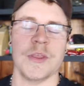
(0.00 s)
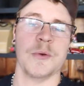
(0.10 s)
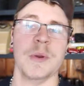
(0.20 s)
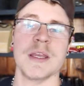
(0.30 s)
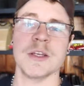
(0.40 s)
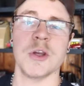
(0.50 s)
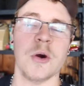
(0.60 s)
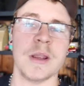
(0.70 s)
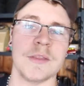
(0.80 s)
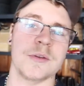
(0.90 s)
then we can
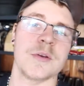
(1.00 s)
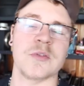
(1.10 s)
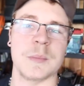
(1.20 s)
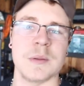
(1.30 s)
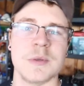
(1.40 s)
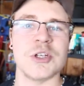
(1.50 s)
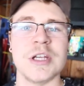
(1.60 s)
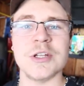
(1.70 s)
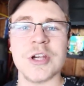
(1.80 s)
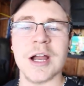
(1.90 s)
go get those from the
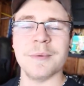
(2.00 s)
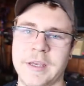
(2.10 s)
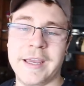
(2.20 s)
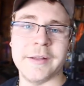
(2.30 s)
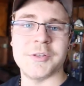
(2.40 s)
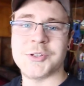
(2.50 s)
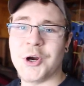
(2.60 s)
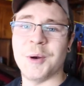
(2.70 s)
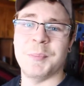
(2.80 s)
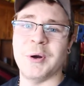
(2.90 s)
machine shop and
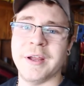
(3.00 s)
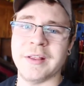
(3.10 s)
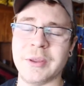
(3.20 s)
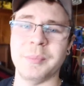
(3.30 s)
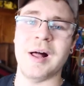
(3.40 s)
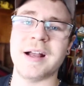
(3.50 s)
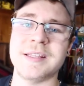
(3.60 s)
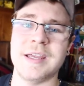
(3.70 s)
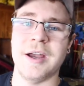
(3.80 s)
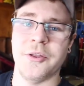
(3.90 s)
start putting the block
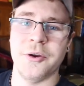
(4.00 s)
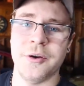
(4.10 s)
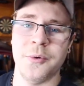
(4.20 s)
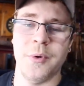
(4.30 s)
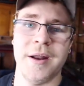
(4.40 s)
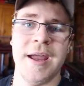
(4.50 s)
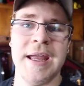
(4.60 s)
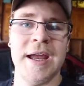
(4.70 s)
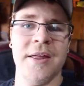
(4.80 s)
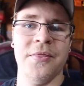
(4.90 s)
together when I
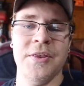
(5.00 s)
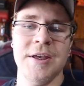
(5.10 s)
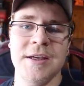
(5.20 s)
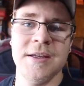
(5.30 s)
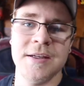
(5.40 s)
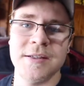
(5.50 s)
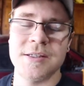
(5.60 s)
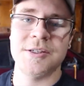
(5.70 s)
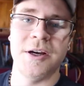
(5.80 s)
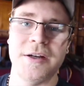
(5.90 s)
get the
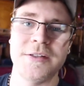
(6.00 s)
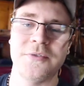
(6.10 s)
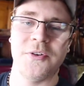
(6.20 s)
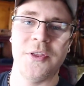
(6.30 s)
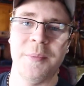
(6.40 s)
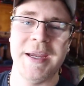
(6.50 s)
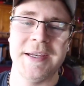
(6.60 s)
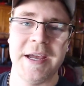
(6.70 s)
studs for the main